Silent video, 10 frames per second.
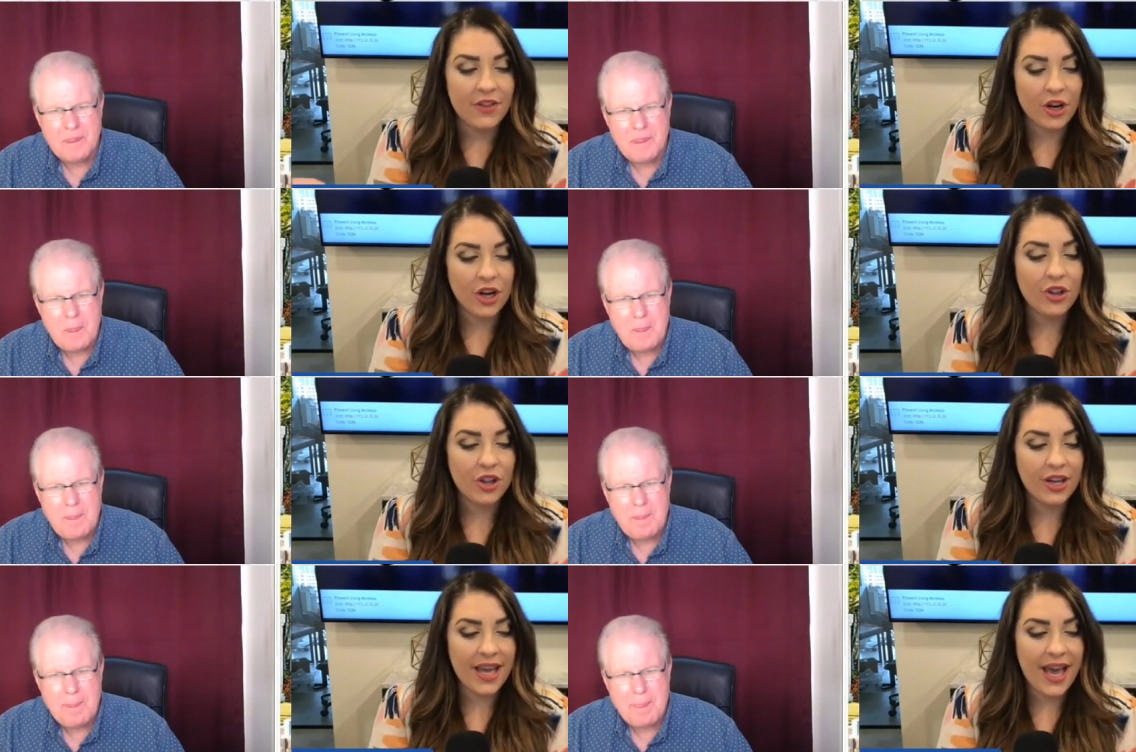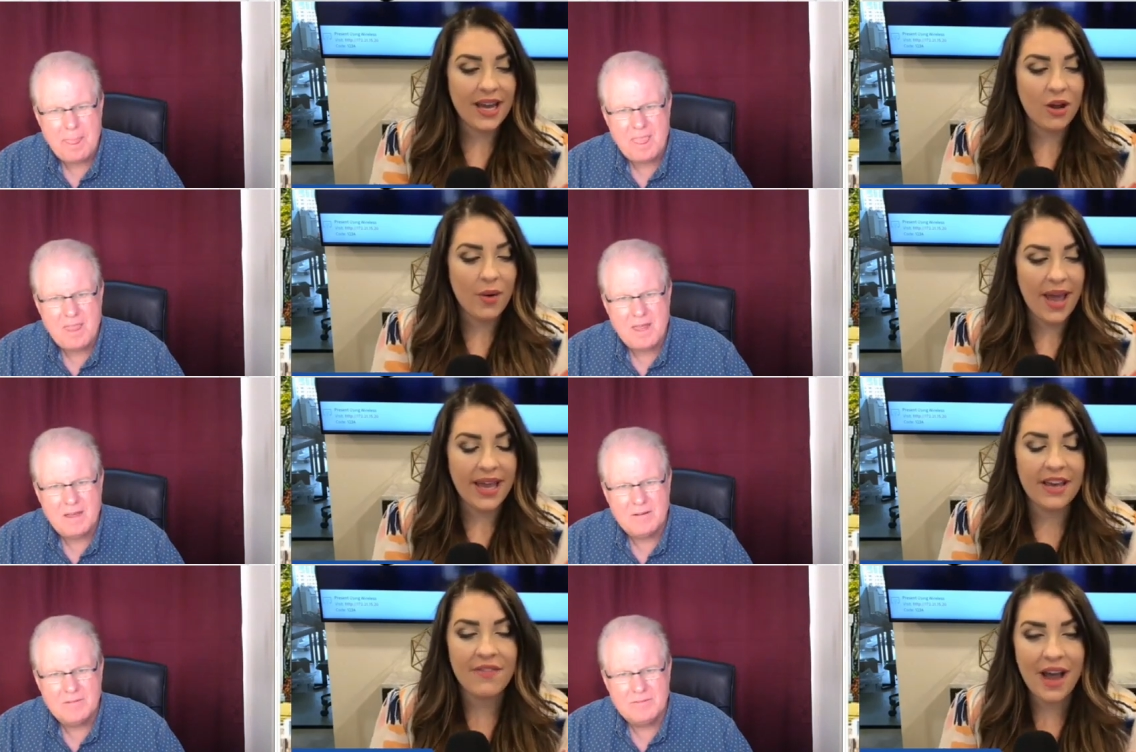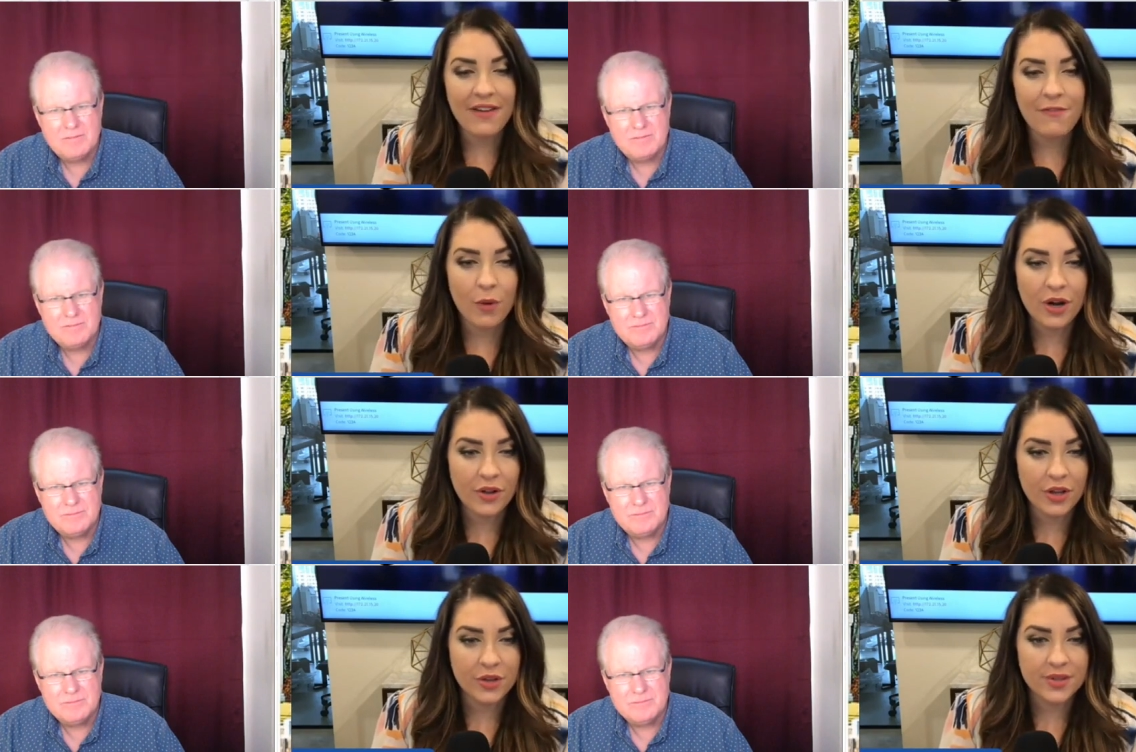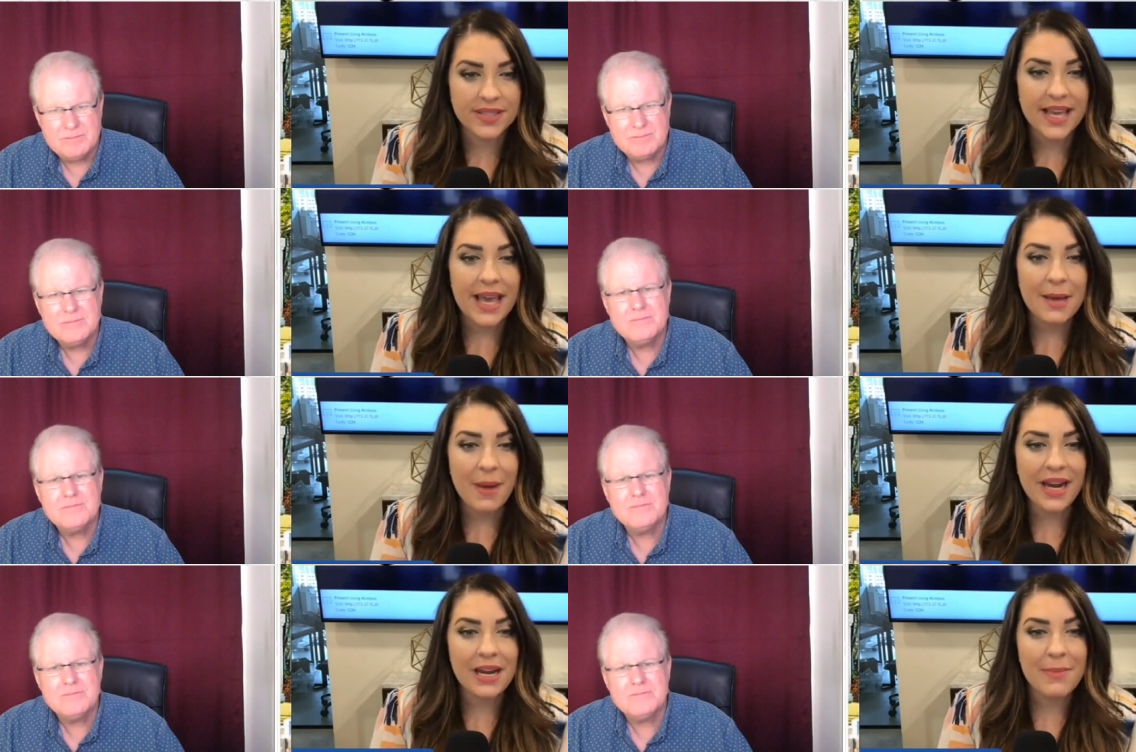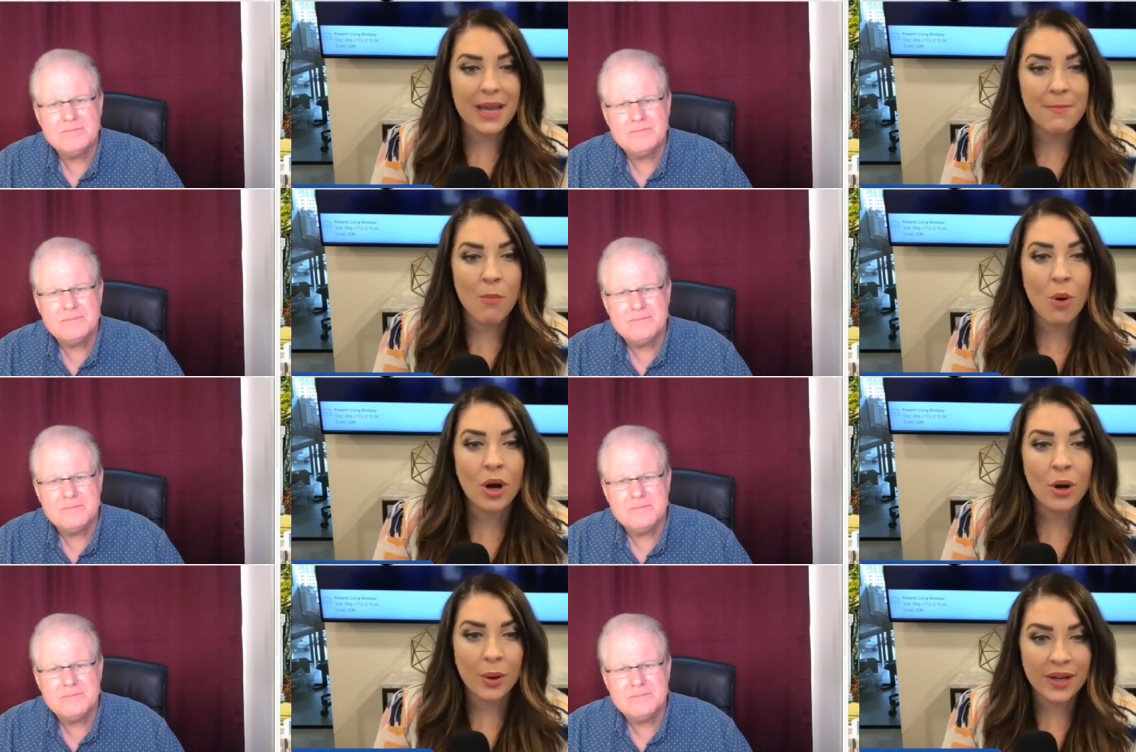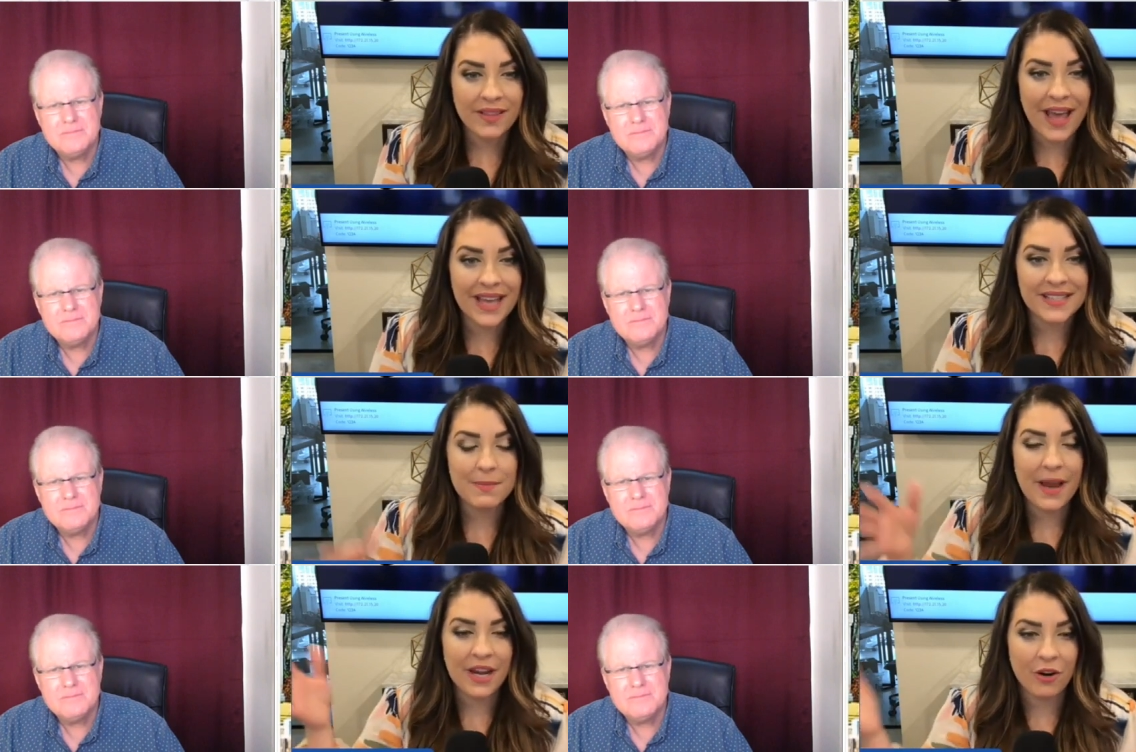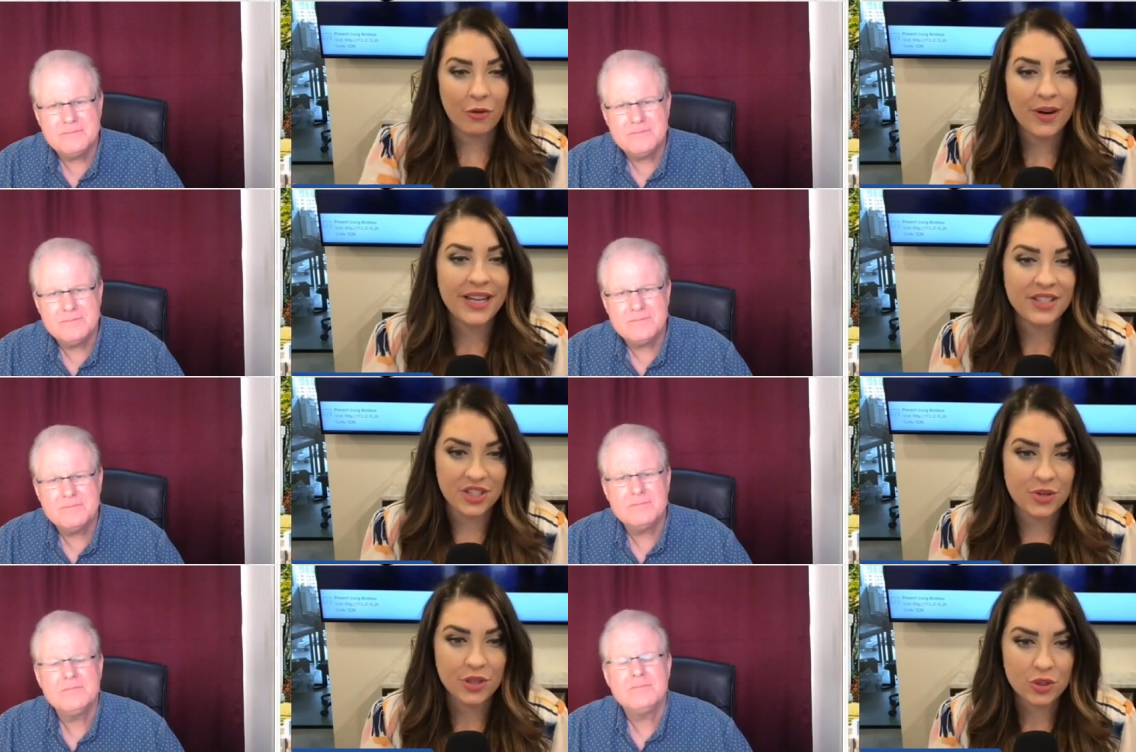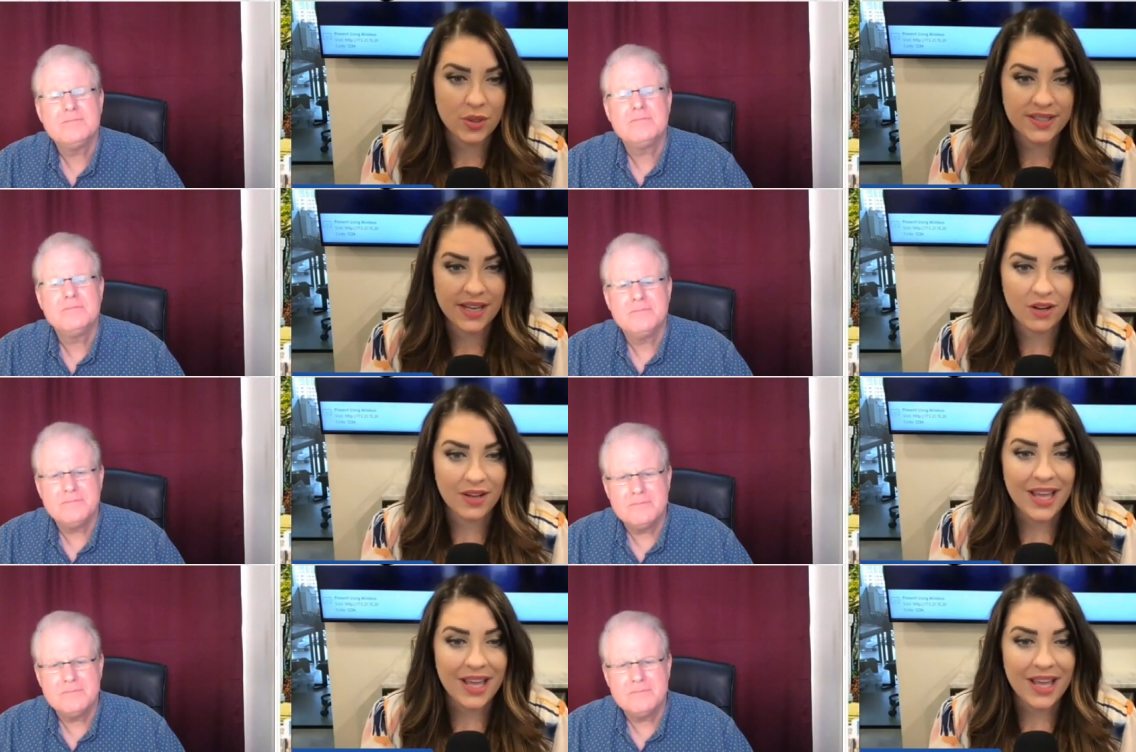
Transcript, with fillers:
Speaker 1: They're going to look at, okay, if I foreclose, am I going to make more or less by agreeing to do a short sale?